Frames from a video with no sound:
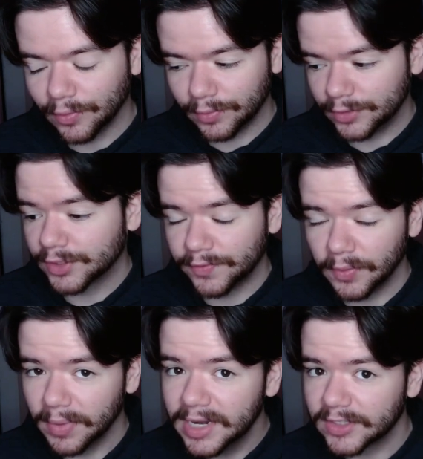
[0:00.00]
just a few
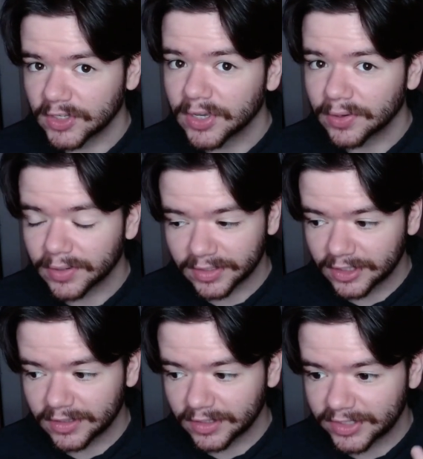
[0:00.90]
minutes ago, because
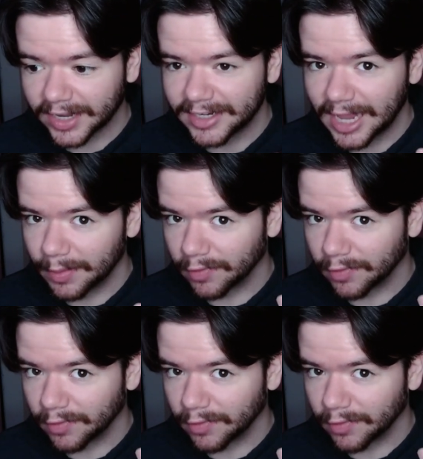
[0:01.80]
this is the second time I've